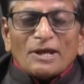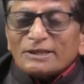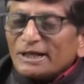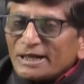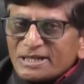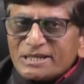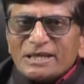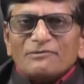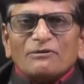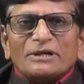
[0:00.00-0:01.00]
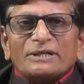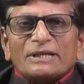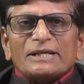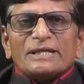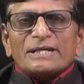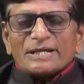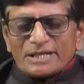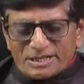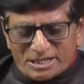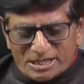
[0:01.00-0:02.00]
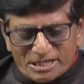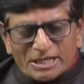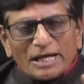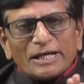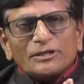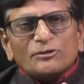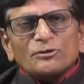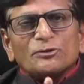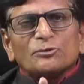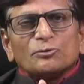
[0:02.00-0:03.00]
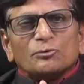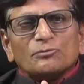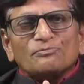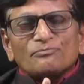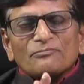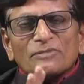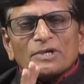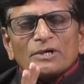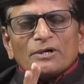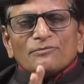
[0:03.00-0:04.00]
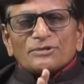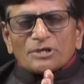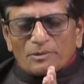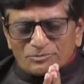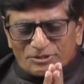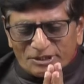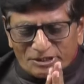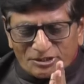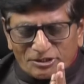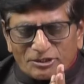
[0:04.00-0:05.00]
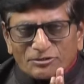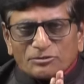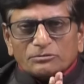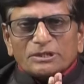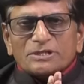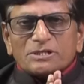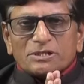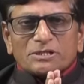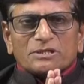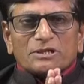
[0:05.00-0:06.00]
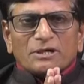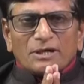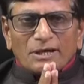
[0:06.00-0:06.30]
Now let's see what the CITU, which objected to this